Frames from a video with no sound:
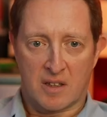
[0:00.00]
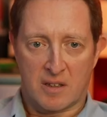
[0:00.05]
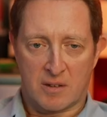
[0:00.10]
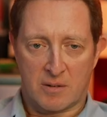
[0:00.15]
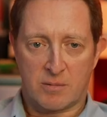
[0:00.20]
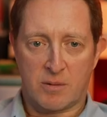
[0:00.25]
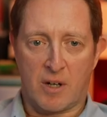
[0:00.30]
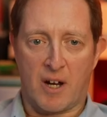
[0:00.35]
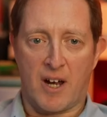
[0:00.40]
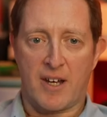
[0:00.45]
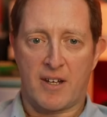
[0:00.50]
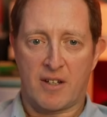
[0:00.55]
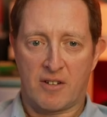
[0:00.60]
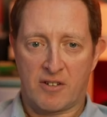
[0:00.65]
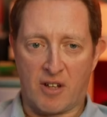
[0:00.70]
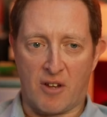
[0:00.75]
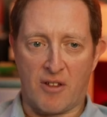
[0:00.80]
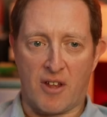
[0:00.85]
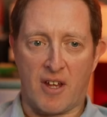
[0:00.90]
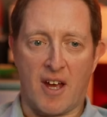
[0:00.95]
Right. So
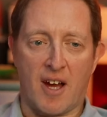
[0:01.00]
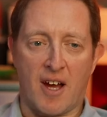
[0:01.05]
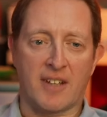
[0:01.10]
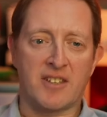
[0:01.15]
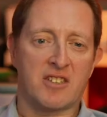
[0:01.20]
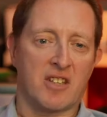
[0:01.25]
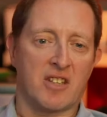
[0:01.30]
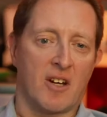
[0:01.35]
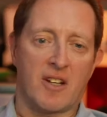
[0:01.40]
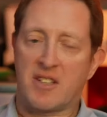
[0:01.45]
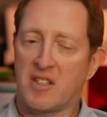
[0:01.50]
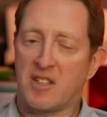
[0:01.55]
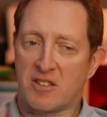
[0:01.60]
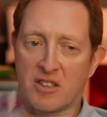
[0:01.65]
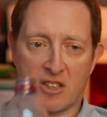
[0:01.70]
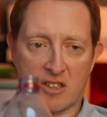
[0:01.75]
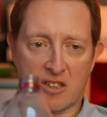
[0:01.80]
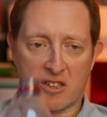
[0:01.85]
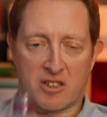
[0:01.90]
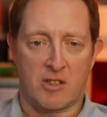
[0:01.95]
the uncertainties are
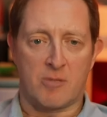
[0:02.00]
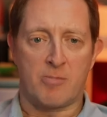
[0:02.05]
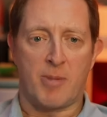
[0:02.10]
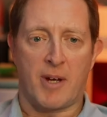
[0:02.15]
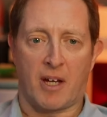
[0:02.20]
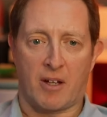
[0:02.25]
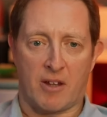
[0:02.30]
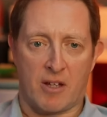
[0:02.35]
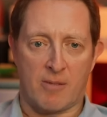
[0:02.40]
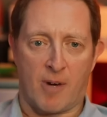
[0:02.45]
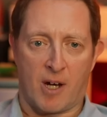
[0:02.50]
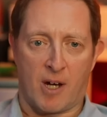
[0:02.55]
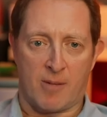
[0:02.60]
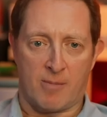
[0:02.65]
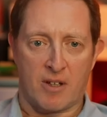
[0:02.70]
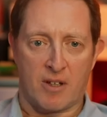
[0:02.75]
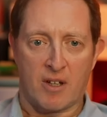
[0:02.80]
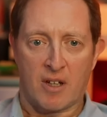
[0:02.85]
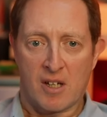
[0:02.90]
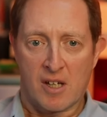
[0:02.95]
just too big at the moment.
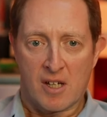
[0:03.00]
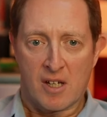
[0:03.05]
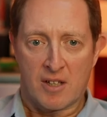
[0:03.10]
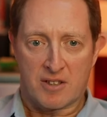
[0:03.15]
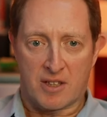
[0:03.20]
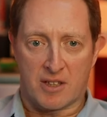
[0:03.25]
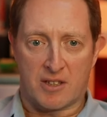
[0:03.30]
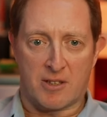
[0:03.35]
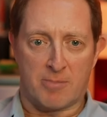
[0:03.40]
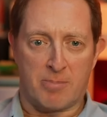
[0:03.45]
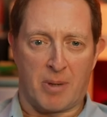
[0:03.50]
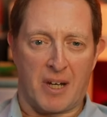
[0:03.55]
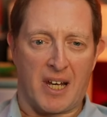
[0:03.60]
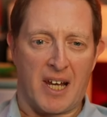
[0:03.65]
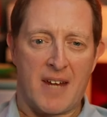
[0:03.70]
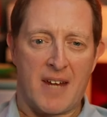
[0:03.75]
Yeah, it's a very